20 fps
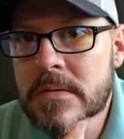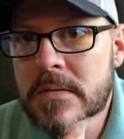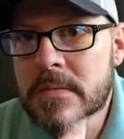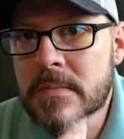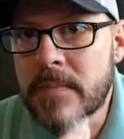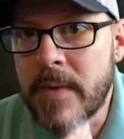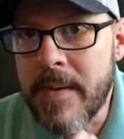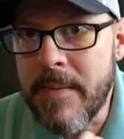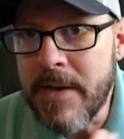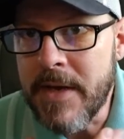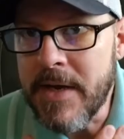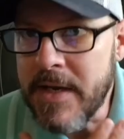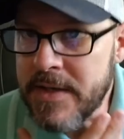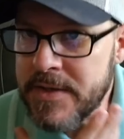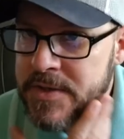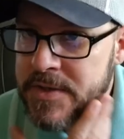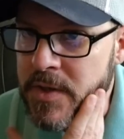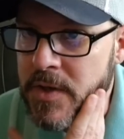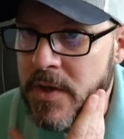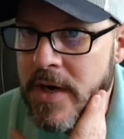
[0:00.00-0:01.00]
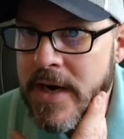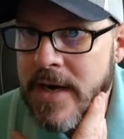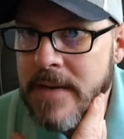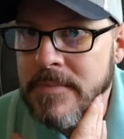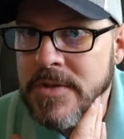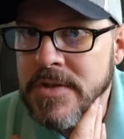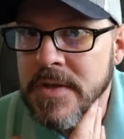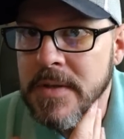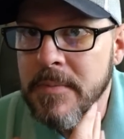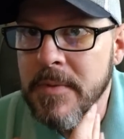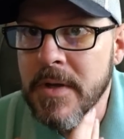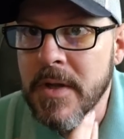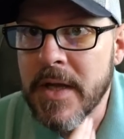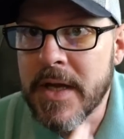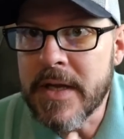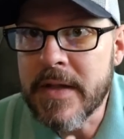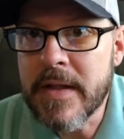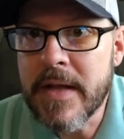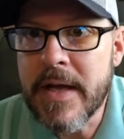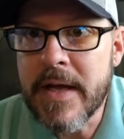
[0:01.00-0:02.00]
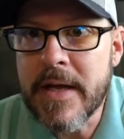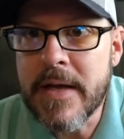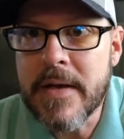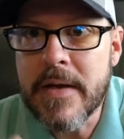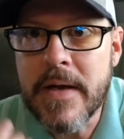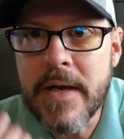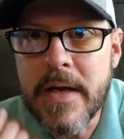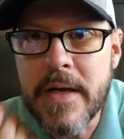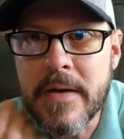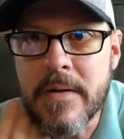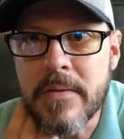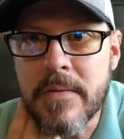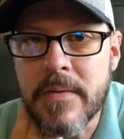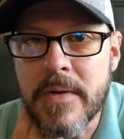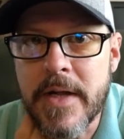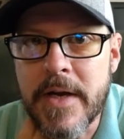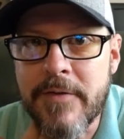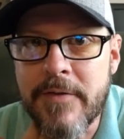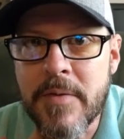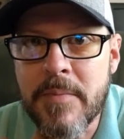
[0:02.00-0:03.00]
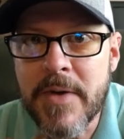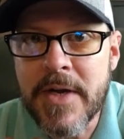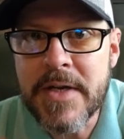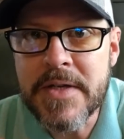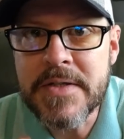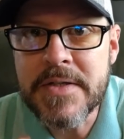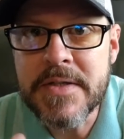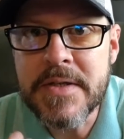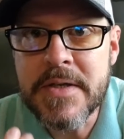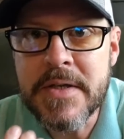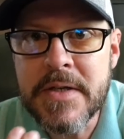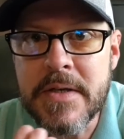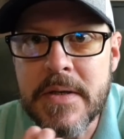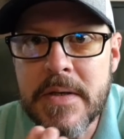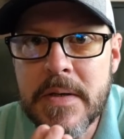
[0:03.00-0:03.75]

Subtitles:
maybe an Instagram or something like that, and let everybody see it.